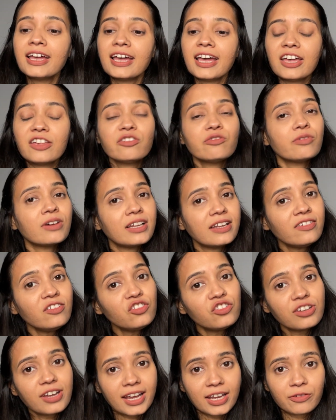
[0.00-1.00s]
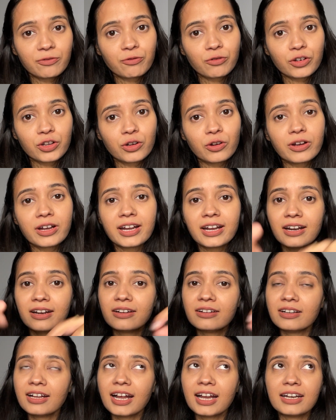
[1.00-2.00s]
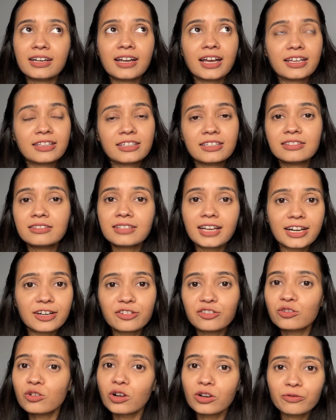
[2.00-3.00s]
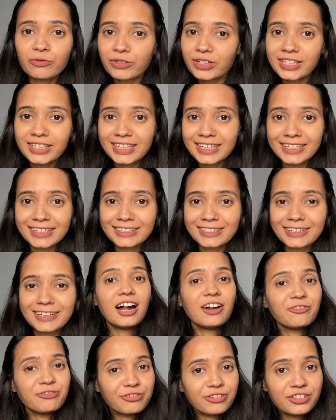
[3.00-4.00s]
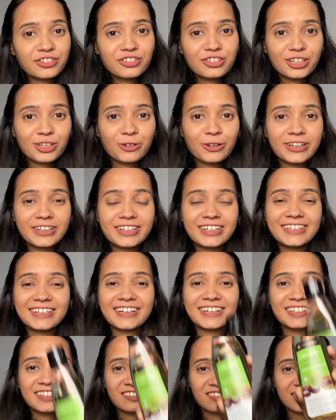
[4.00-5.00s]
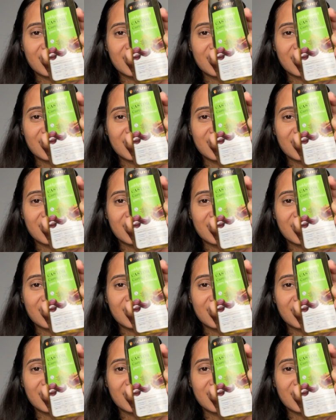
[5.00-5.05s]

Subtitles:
as well as shine for your hair, and I think that is all we need. Our first hero ingredient is